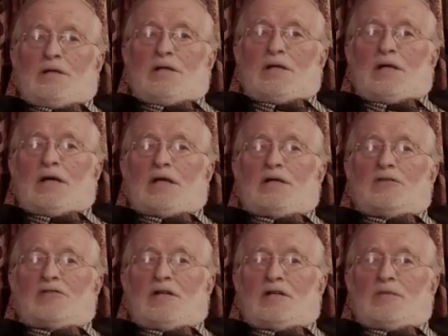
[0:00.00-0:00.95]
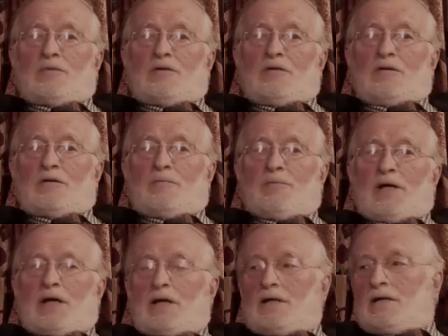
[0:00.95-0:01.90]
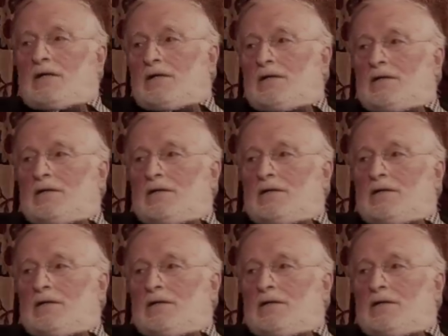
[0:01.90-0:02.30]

And I consulted with Dr. Packer.